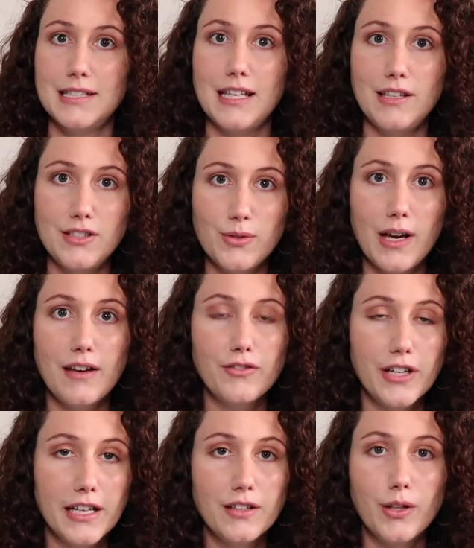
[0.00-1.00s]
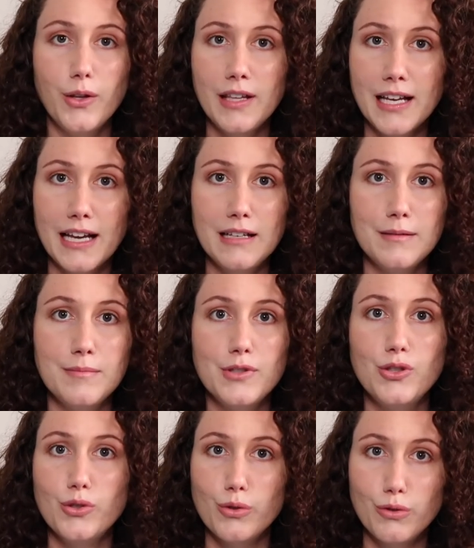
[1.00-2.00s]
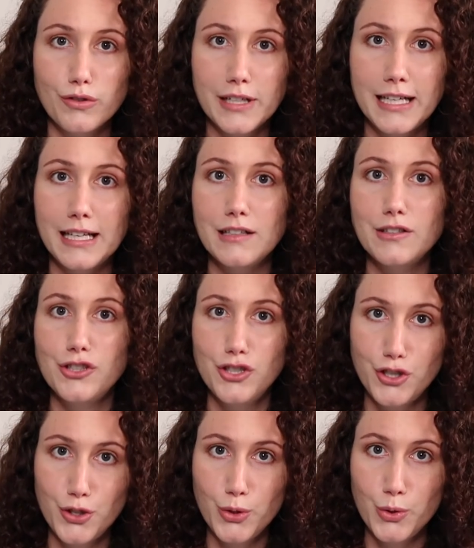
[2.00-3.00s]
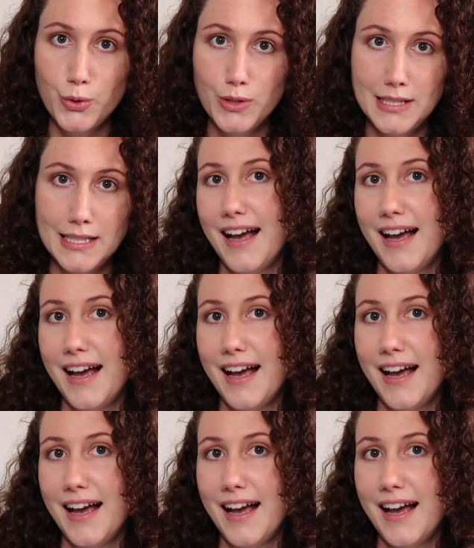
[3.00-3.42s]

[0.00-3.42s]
They do have great clothing items, jewelry, shoes.